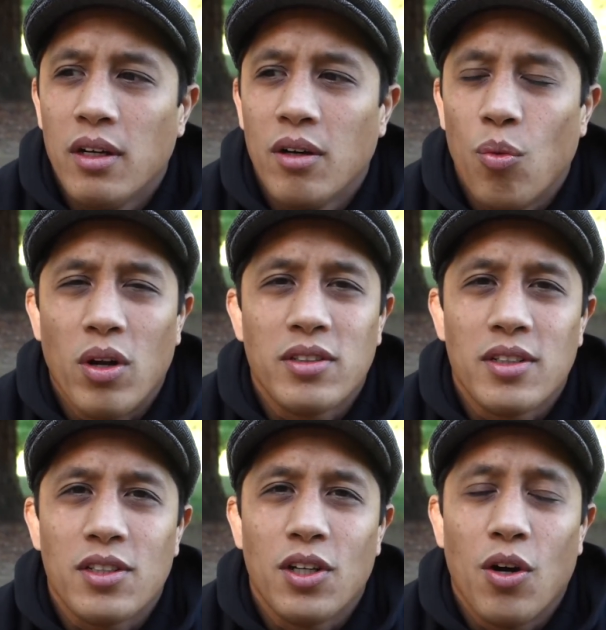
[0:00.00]
Wanting
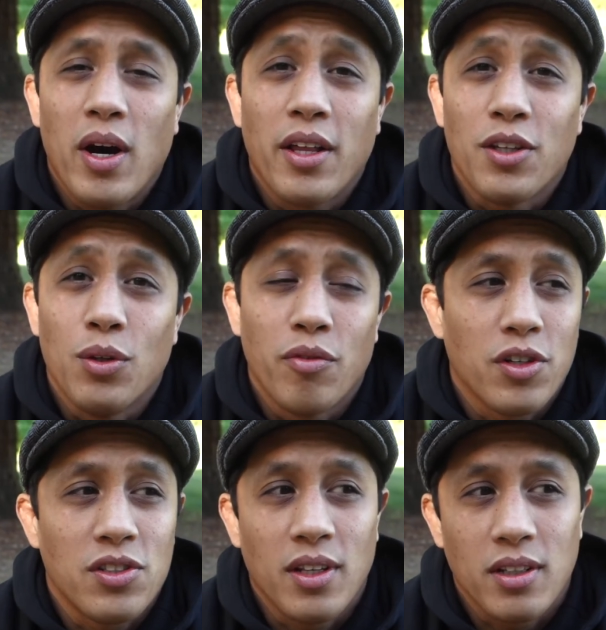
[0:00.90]
to know how the
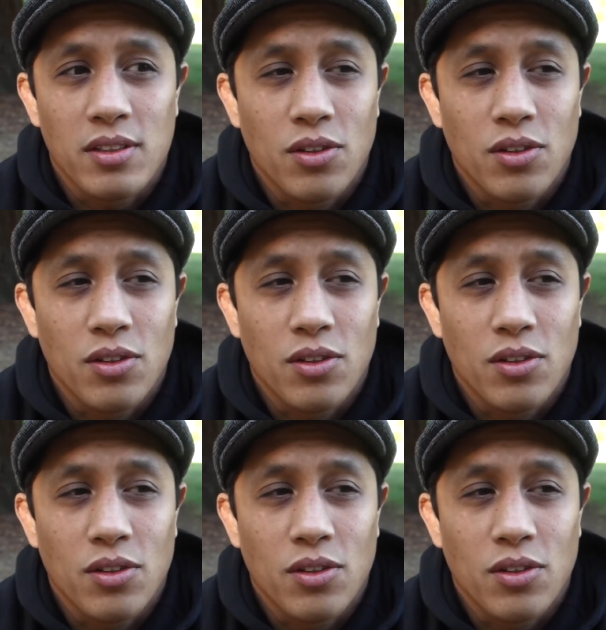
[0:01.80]
universe thinks,